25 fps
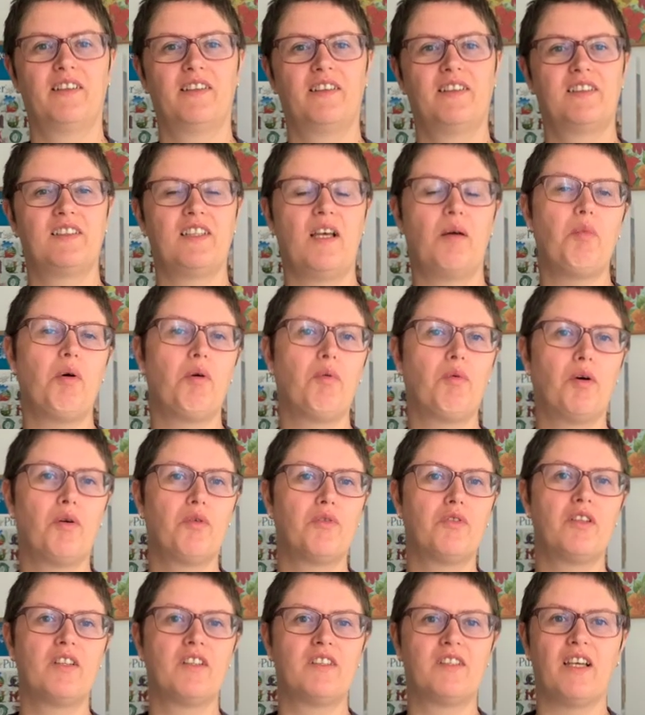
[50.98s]
sum up
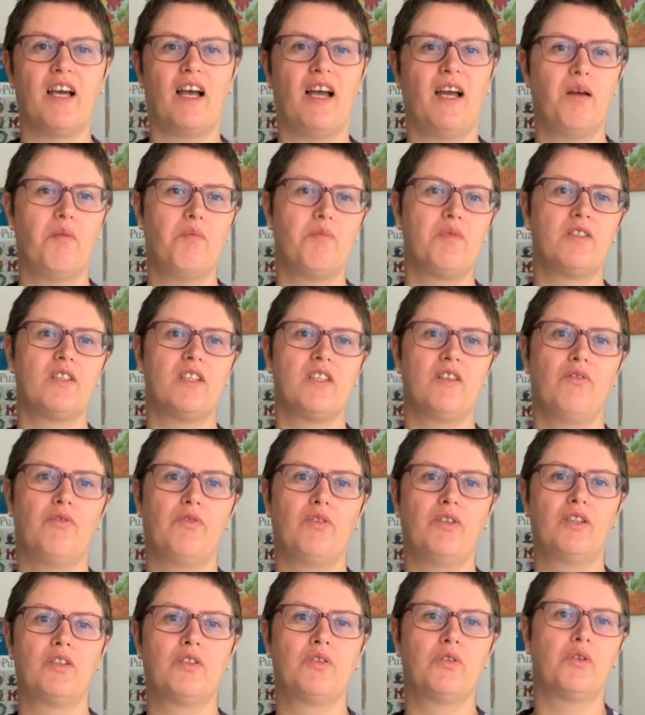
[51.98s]
all the times
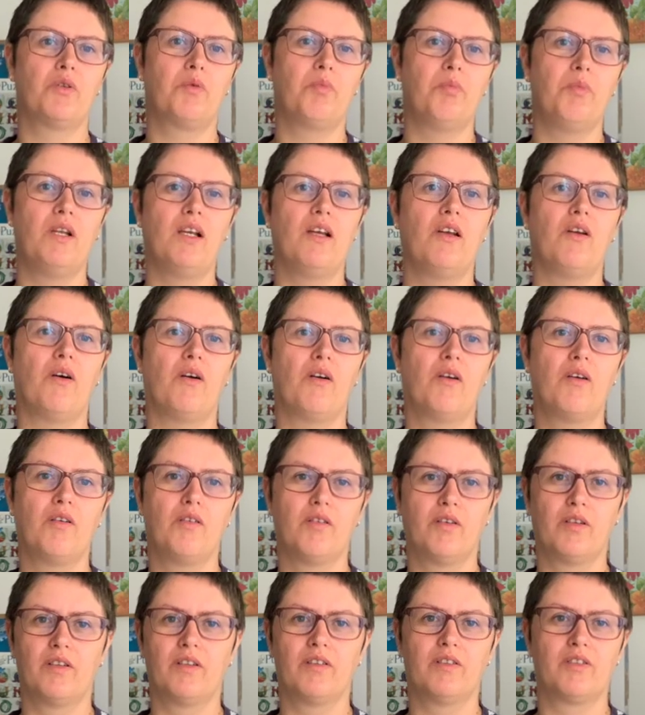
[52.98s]
if it took me longer
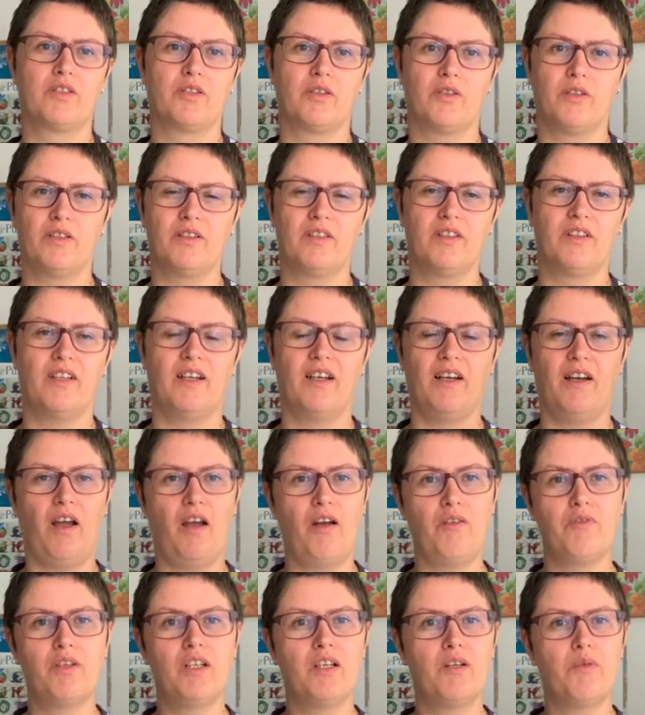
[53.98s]
or shorter.
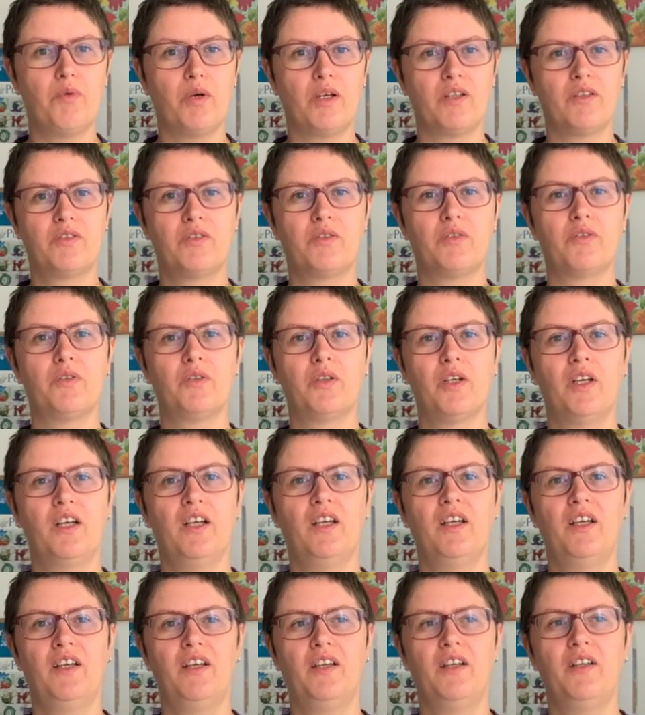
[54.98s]
I really want to
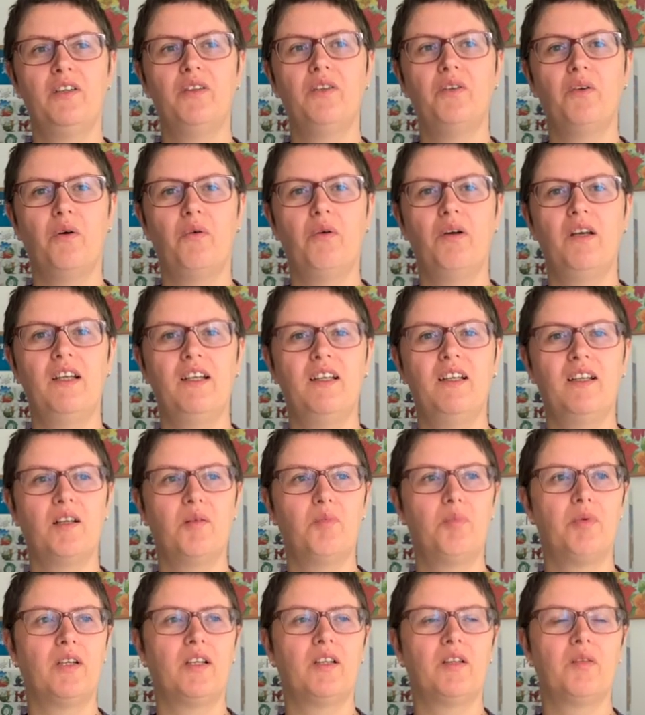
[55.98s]
know a little
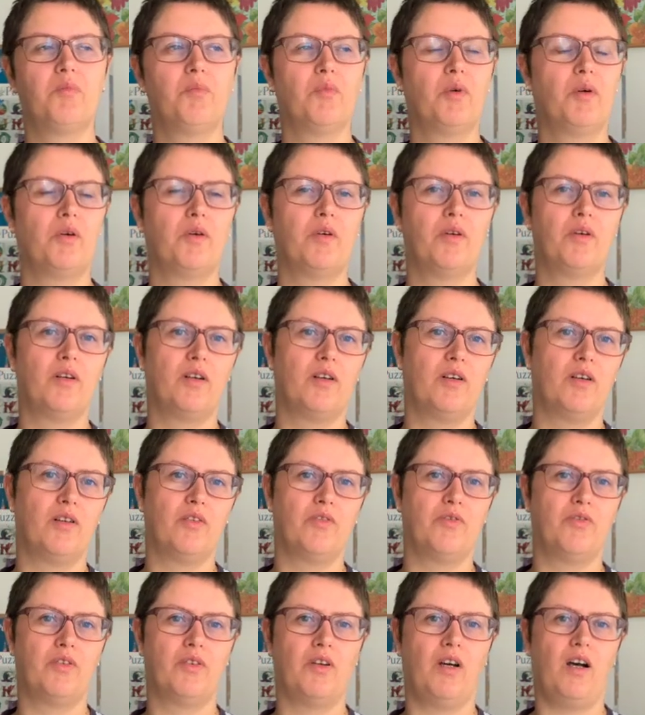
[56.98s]
bit more
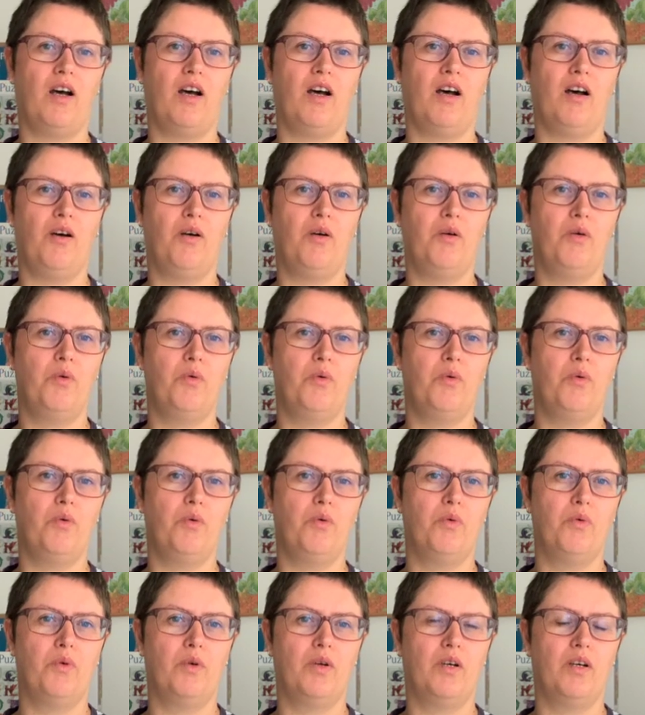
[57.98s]
of how
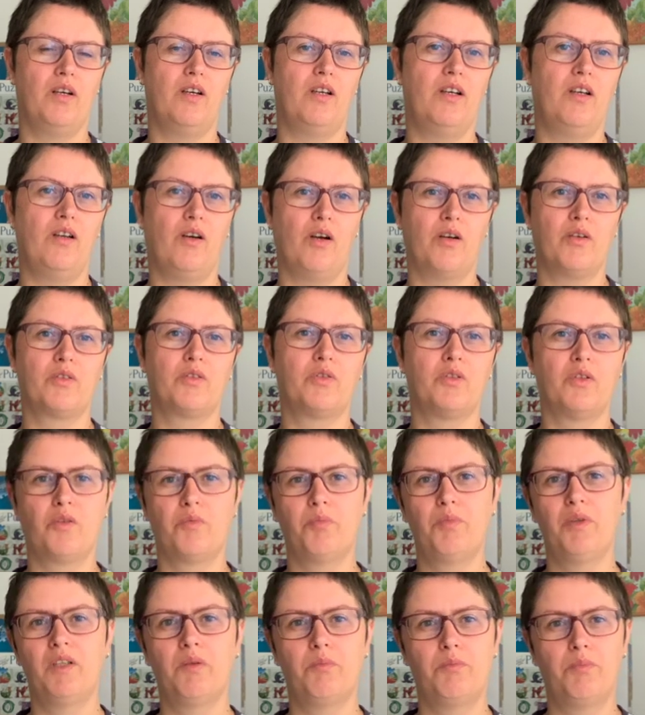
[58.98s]
long took
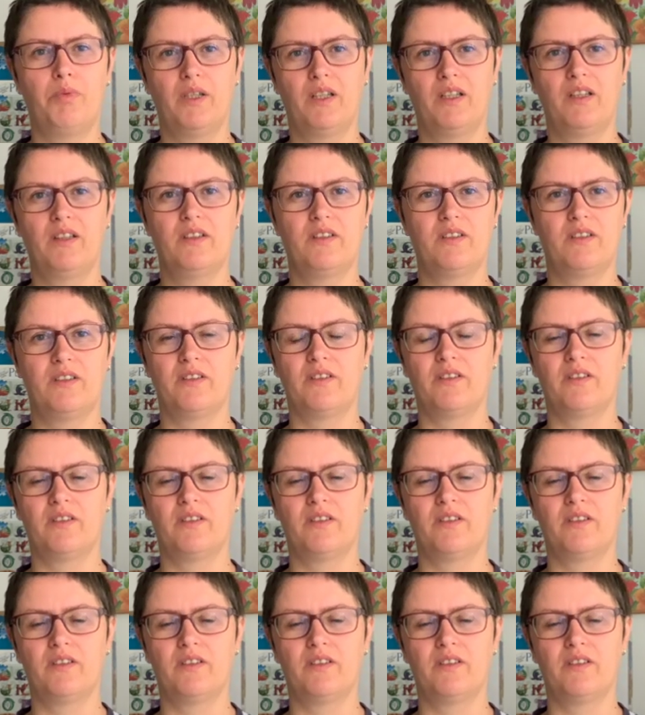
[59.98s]
me to build